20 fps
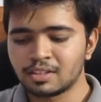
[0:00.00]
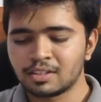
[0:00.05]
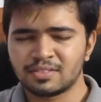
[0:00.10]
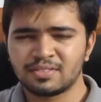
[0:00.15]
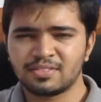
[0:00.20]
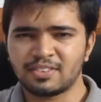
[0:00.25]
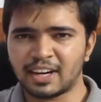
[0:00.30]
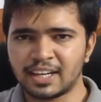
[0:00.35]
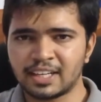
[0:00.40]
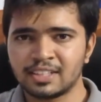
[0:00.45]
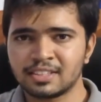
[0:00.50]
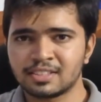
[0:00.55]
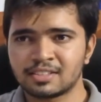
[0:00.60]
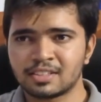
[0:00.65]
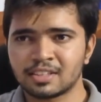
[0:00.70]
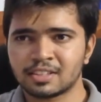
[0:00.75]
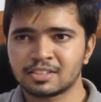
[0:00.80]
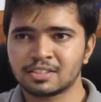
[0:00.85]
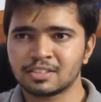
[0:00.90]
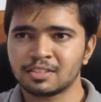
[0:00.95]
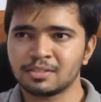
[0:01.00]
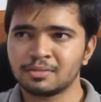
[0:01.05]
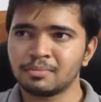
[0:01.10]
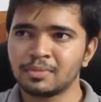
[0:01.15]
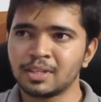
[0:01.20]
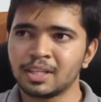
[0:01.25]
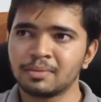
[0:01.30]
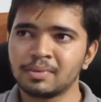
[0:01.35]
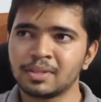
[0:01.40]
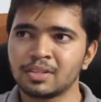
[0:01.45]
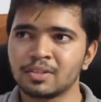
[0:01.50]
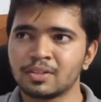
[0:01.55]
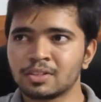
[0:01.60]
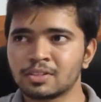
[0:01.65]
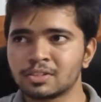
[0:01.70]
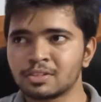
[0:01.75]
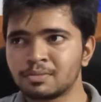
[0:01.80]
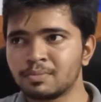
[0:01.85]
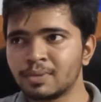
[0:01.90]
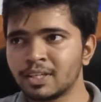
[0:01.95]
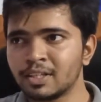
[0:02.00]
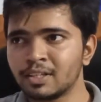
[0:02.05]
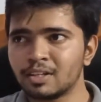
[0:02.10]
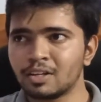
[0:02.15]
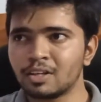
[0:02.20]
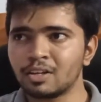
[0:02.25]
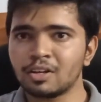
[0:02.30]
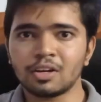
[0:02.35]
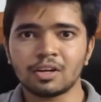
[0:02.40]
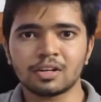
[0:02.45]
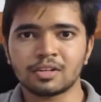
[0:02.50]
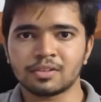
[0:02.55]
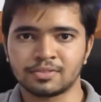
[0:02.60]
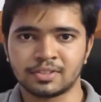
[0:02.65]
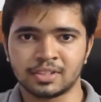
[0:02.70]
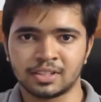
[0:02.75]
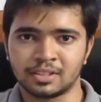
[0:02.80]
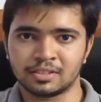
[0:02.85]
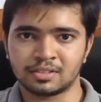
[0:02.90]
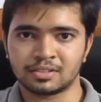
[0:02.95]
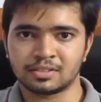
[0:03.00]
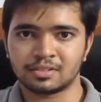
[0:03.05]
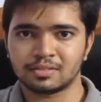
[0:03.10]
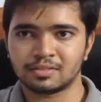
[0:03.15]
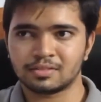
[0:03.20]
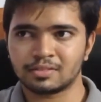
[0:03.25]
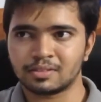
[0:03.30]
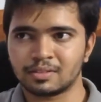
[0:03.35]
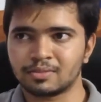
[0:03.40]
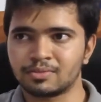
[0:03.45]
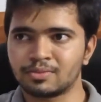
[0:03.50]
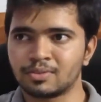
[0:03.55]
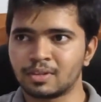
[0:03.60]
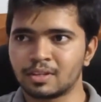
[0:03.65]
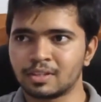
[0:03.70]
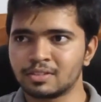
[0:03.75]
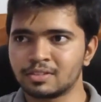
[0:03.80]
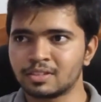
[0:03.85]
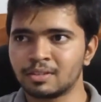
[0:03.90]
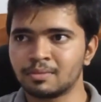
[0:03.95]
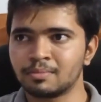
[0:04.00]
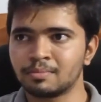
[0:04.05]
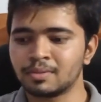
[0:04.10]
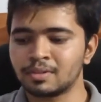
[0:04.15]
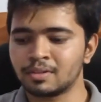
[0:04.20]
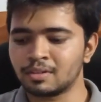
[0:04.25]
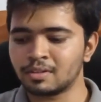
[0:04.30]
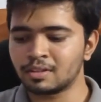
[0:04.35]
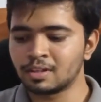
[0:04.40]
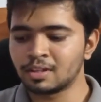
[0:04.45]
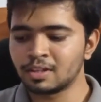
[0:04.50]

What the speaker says: Fat destruction may be caused by a lot of things. For example,